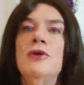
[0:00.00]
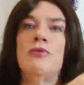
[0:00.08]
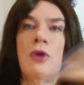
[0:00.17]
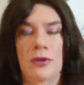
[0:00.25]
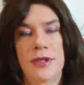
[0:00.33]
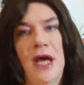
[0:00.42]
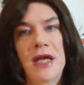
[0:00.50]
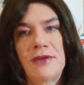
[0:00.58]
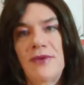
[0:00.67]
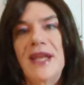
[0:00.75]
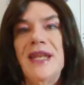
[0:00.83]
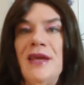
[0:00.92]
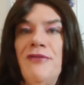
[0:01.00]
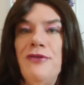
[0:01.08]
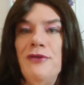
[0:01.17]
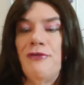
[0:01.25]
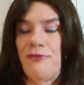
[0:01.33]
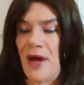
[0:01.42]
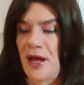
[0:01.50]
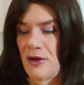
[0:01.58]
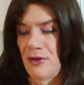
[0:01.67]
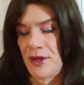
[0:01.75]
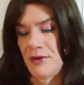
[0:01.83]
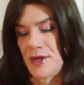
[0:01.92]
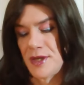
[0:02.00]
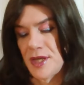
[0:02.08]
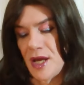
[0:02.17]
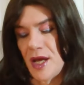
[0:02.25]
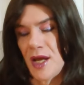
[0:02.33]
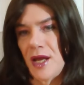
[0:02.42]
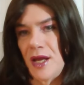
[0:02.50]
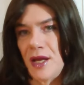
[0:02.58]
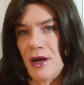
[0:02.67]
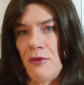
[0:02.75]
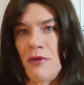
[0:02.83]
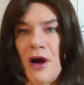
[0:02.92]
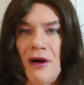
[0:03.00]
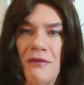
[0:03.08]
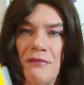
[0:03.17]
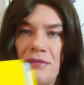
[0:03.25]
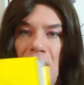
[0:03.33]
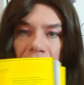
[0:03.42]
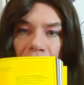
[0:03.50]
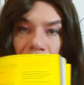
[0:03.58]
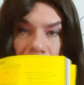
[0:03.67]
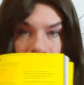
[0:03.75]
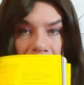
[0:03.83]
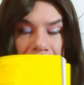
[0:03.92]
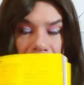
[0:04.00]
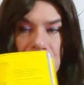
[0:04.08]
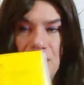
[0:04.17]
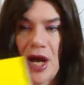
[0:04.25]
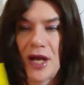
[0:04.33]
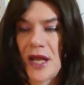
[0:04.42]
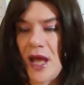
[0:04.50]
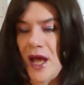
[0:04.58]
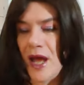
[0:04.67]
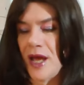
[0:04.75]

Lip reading: you roll to activate. If you fail, there is a occult failure chart.